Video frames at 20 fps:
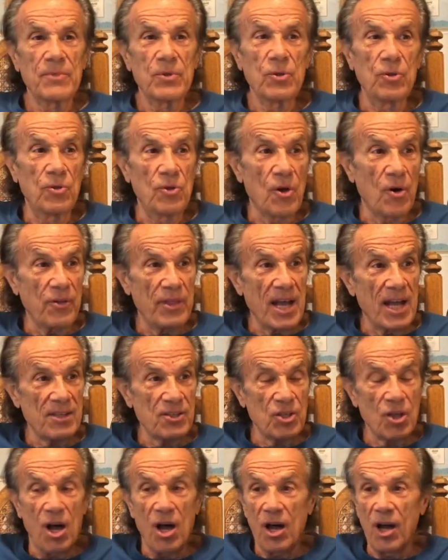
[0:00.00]
You know that
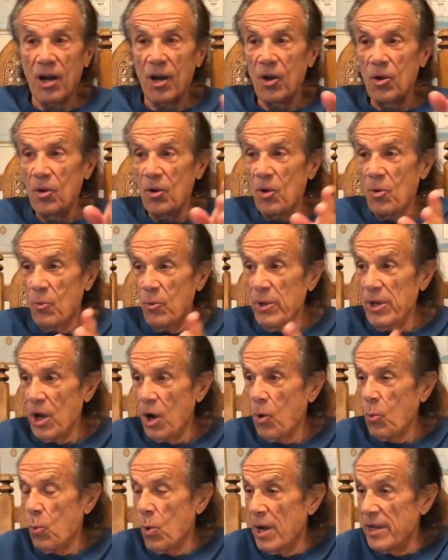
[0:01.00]
song, we
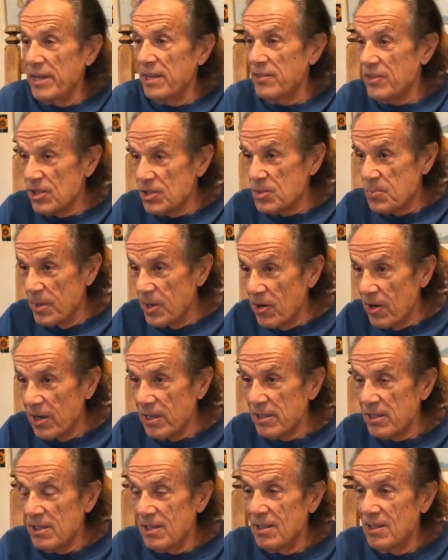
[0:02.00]
are one in the Spirit.